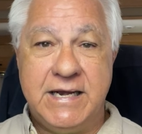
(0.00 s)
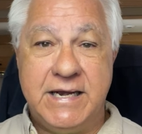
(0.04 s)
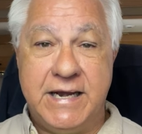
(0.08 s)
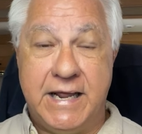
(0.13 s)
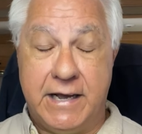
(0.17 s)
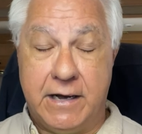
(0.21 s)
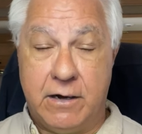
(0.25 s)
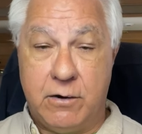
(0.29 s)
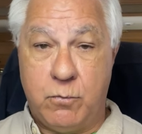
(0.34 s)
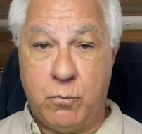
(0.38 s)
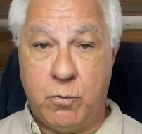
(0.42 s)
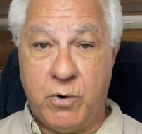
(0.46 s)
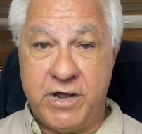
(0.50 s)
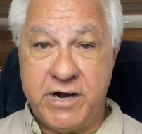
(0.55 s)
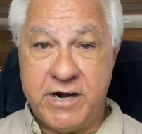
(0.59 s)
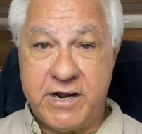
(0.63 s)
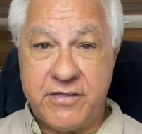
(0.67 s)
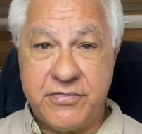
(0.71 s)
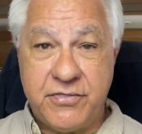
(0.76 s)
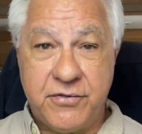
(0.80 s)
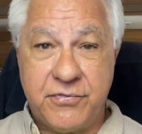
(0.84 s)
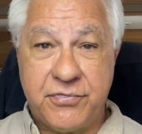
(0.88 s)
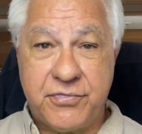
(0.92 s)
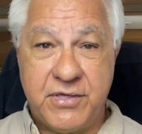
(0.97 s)
Now, one
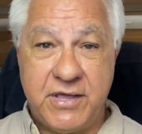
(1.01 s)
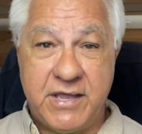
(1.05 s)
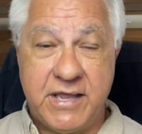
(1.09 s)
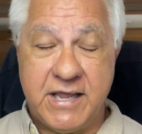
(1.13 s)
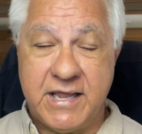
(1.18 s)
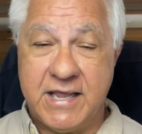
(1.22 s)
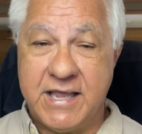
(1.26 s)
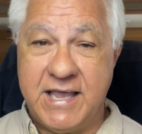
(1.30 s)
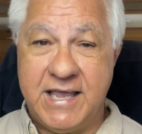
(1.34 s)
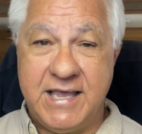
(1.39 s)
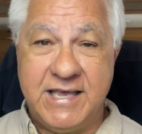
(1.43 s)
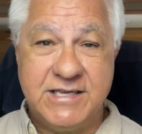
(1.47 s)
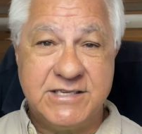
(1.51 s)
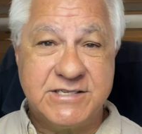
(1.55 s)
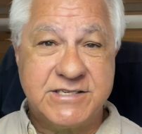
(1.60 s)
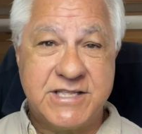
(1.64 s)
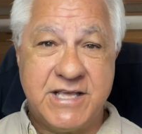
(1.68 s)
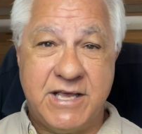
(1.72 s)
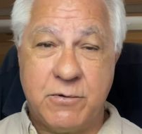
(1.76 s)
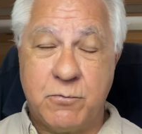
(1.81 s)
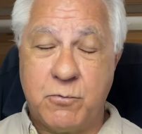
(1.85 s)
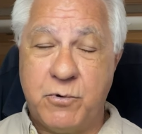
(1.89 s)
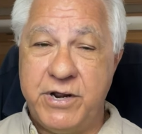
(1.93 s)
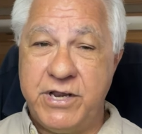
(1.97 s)
other thing is
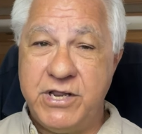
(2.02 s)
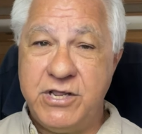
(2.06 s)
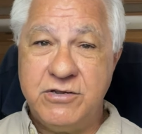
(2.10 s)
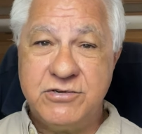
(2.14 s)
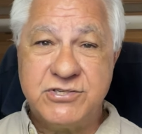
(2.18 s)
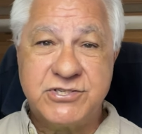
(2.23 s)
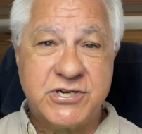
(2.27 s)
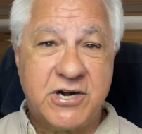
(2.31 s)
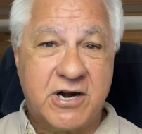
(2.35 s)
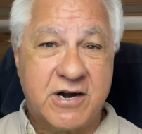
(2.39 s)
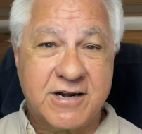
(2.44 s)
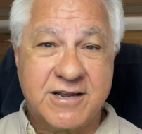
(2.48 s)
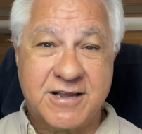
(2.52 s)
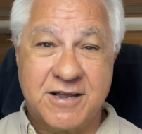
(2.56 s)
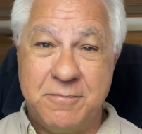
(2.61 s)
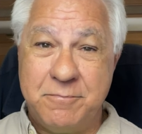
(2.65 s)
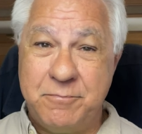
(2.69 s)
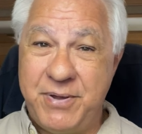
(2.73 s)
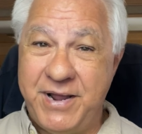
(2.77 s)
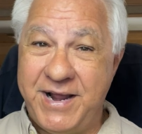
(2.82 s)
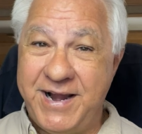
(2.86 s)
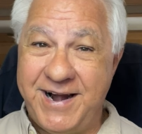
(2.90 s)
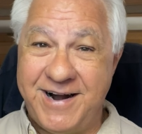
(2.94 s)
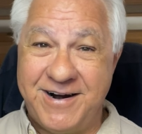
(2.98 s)
that when you start
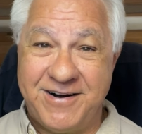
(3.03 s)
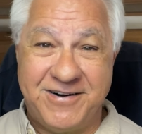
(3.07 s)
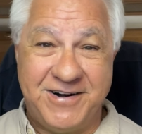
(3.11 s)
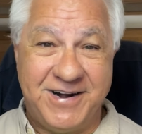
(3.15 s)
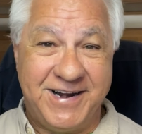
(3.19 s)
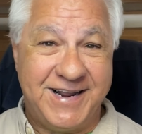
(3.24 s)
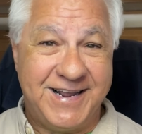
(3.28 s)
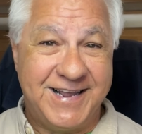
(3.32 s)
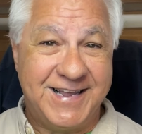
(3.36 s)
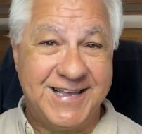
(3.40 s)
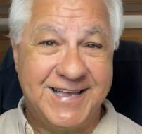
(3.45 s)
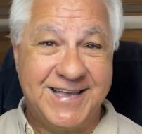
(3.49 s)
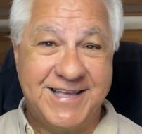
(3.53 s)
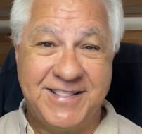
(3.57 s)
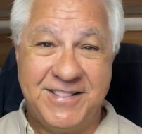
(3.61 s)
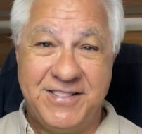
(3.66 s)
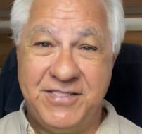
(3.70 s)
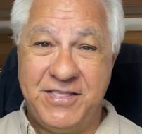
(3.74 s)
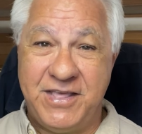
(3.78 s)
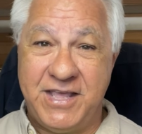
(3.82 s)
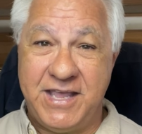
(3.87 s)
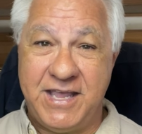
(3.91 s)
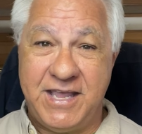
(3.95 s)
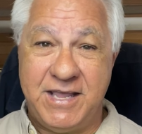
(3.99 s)
comparing
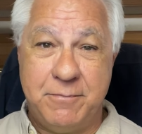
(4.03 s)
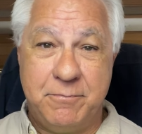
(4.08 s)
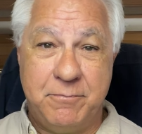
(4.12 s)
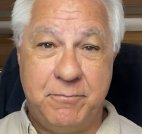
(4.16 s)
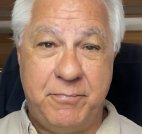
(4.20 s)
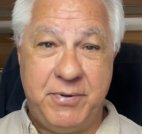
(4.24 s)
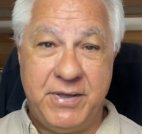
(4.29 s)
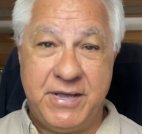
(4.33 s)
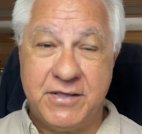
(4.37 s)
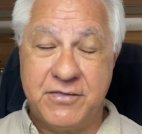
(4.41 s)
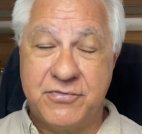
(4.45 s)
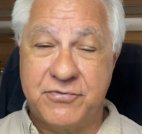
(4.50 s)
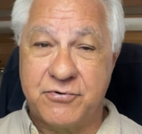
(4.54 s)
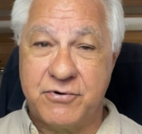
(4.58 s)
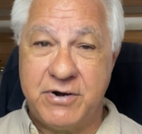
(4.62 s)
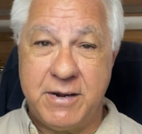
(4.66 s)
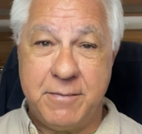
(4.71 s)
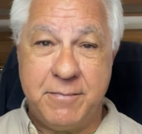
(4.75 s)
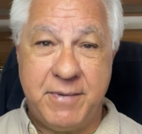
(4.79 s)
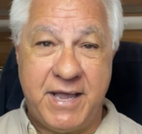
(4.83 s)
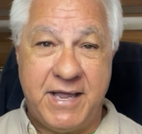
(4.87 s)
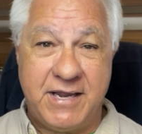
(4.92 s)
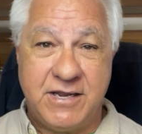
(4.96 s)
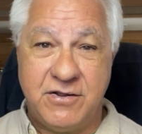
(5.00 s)
the big
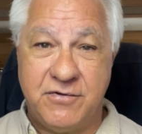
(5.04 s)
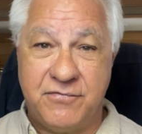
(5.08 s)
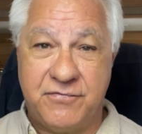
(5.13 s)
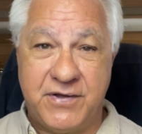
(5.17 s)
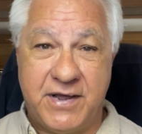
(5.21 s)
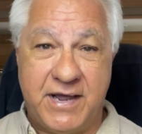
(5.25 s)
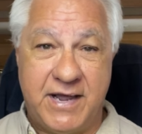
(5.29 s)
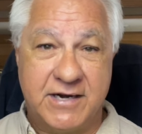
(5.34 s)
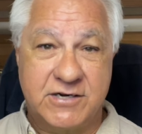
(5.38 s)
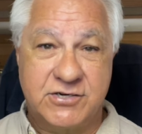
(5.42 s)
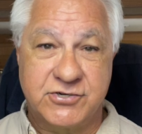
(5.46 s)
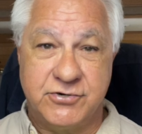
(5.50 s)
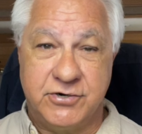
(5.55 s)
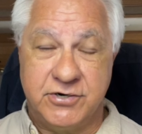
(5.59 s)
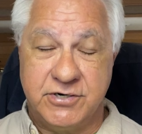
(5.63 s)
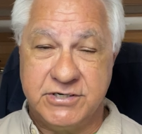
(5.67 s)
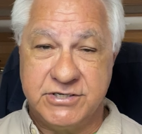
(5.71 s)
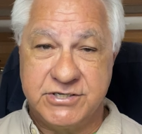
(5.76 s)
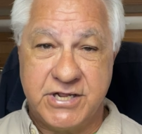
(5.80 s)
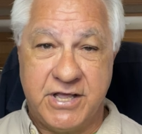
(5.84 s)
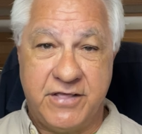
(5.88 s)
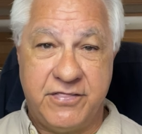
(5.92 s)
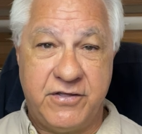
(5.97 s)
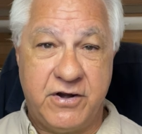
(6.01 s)
three
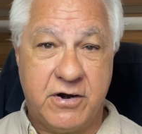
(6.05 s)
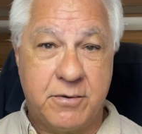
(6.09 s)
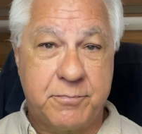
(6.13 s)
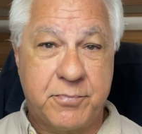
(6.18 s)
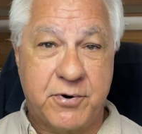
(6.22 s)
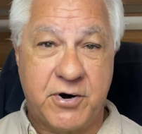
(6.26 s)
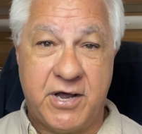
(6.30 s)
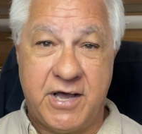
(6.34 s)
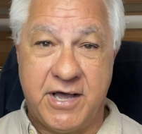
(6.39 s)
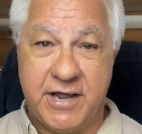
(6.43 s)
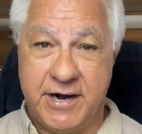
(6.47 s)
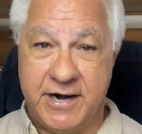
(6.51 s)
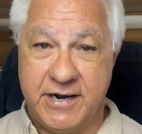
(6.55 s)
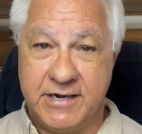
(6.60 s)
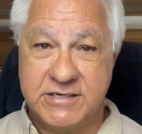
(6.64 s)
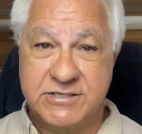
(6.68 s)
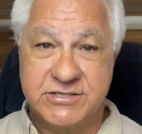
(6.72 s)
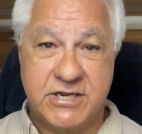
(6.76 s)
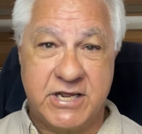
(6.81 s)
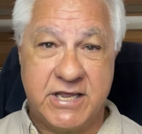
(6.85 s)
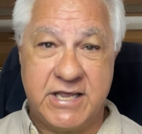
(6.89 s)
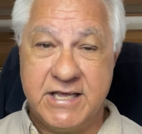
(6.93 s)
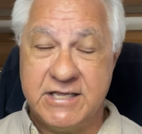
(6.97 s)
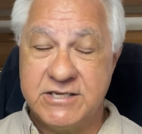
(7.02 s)
manufacturers and their
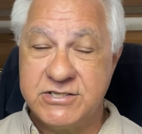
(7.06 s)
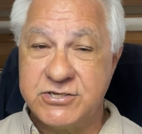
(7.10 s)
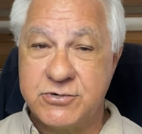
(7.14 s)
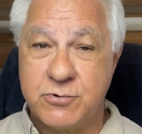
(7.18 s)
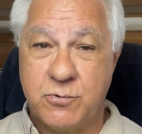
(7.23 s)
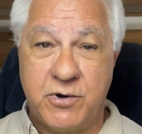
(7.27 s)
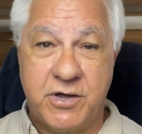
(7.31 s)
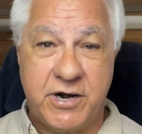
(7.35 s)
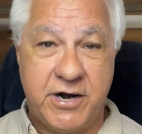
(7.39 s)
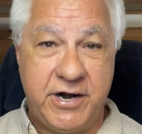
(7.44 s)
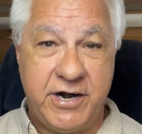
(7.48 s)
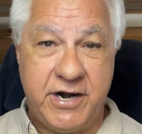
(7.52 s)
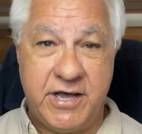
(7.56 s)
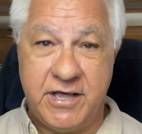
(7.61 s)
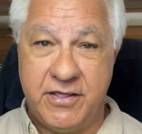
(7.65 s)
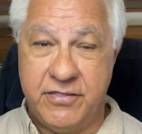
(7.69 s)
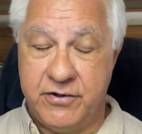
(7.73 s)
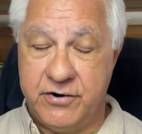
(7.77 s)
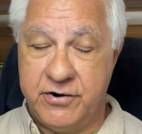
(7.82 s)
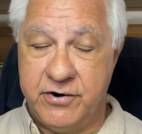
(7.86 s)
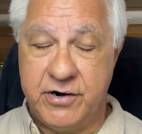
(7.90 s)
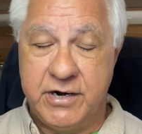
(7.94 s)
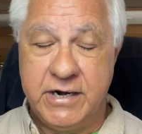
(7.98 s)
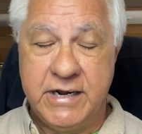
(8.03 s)
products against one
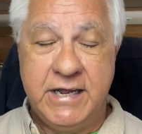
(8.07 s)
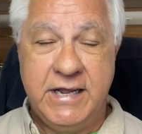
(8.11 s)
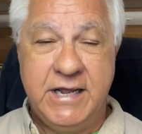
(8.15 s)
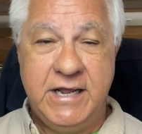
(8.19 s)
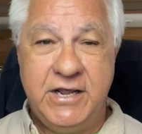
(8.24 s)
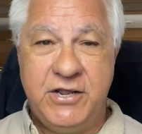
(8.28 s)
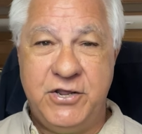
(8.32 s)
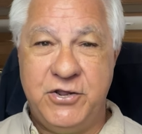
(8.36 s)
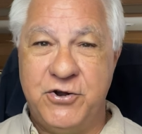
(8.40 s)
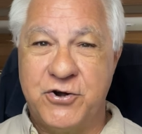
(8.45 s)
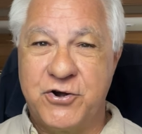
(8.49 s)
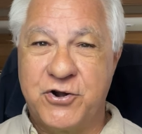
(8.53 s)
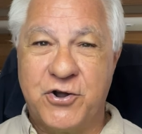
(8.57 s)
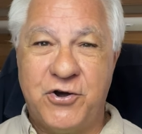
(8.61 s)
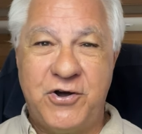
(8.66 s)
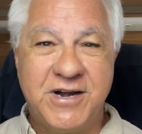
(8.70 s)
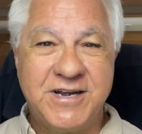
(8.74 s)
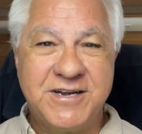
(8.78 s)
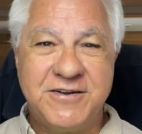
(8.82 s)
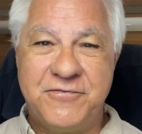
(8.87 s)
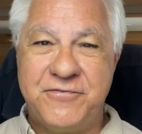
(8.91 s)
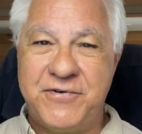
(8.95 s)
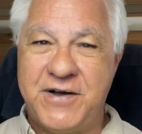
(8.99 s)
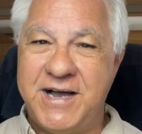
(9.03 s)
another, you're
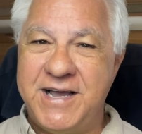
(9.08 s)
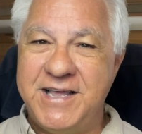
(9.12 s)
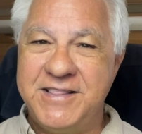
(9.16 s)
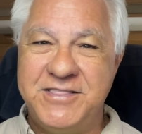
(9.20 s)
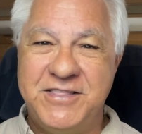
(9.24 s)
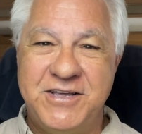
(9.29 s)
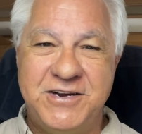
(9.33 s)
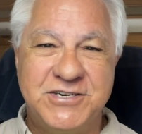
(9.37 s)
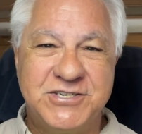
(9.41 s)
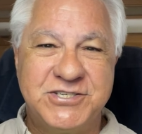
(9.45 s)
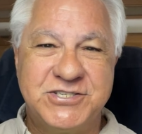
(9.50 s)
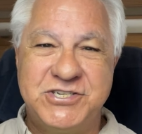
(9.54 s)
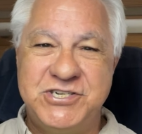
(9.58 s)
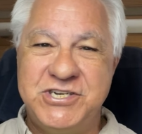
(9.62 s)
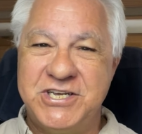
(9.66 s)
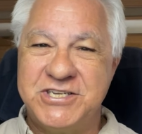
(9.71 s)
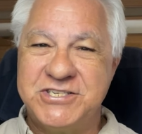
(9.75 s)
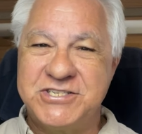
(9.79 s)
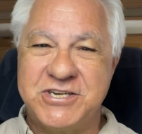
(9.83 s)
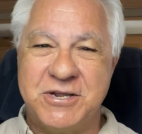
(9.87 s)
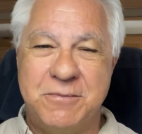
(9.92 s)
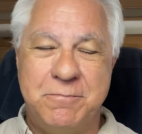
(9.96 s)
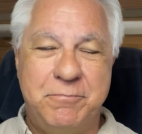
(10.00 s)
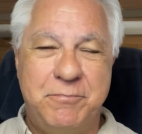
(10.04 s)
going to find there's
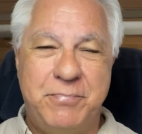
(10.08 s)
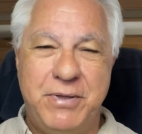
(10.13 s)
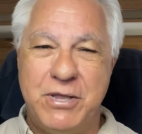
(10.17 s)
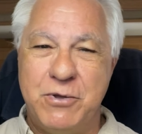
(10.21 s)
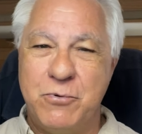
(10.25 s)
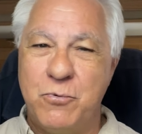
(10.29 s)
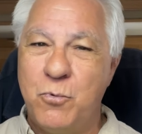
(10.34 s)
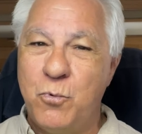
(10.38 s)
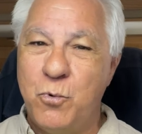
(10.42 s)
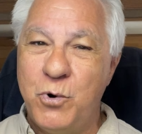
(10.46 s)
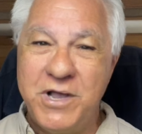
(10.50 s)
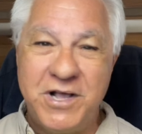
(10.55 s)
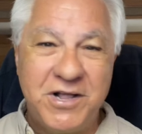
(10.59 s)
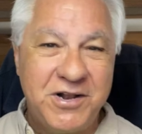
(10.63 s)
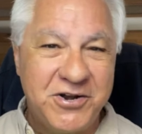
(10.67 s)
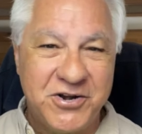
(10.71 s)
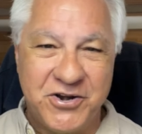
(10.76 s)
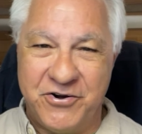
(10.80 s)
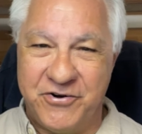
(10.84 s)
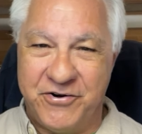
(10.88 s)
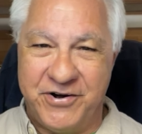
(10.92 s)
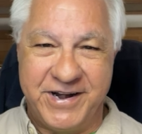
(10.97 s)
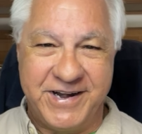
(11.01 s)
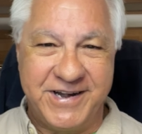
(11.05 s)
just a
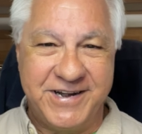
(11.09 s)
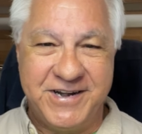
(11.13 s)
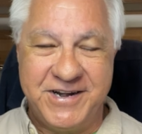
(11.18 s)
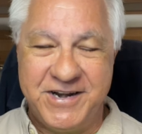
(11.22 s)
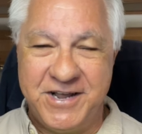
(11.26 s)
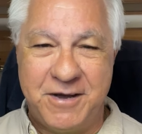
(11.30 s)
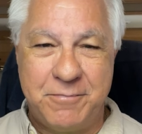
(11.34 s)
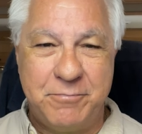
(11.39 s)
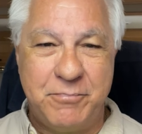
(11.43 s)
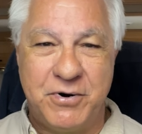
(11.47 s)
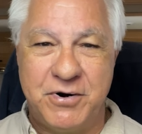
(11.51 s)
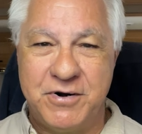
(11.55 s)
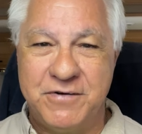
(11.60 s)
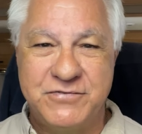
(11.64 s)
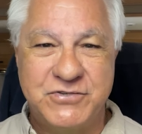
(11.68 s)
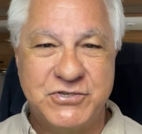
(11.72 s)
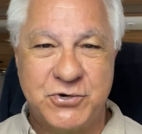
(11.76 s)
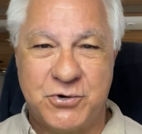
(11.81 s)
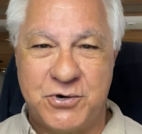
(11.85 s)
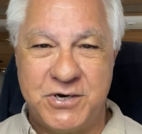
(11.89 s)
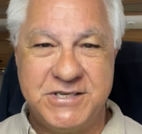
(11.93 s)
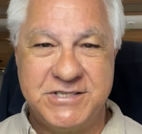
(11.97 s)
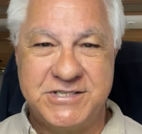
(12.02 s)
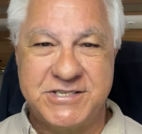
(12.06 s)
bewildering number of
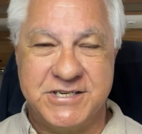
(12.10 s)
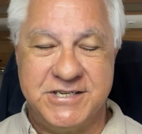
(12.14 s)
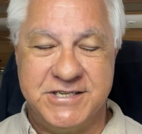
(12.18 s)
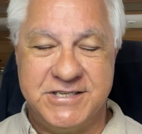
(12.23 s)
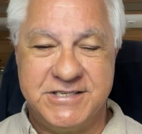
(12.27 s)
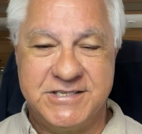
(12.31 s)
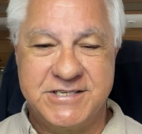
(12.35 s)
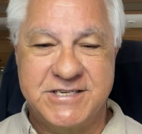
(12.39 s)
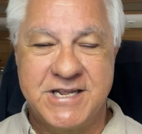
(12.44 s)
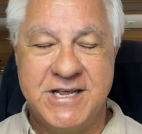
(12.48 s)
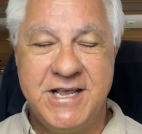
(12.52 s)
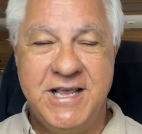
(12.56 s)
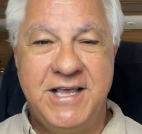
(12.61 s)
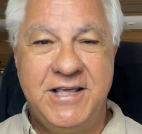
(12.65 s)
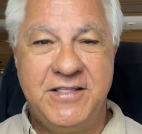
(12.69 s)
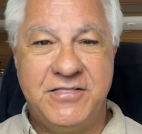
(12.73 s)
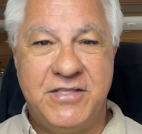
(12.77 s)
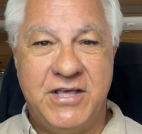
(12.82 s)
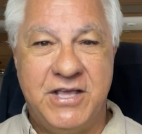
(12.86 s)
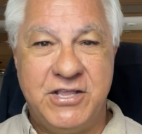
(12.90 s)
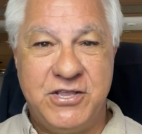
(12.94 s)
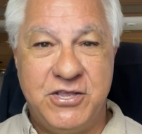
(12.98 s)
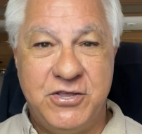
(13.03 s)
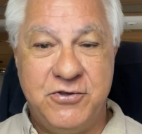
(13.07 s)
choices
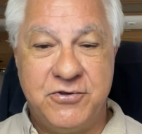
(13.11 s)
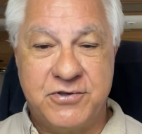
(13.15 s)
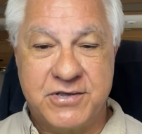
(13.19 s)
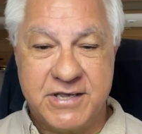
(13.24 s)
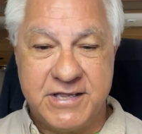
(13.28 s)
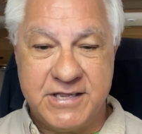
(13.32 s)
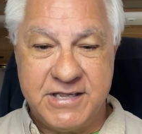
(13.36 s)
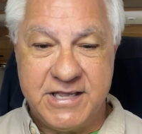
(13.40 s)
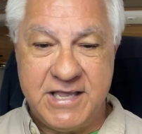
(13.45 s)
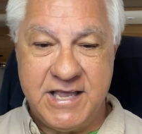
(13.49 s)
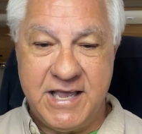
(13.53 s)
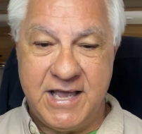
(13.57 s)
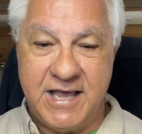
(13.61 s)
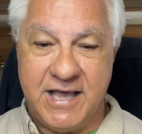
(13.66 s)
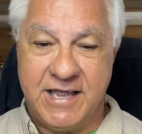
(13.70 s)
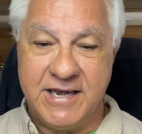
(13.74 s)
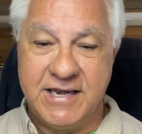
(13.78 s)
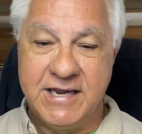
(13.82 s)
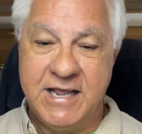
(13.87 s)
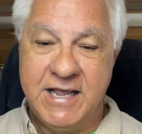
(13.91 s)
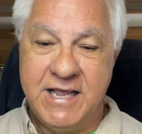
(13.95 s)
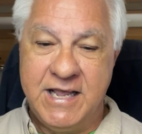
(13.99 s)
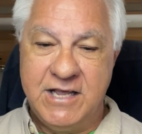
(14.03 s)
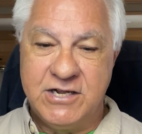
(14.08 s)
that you can get.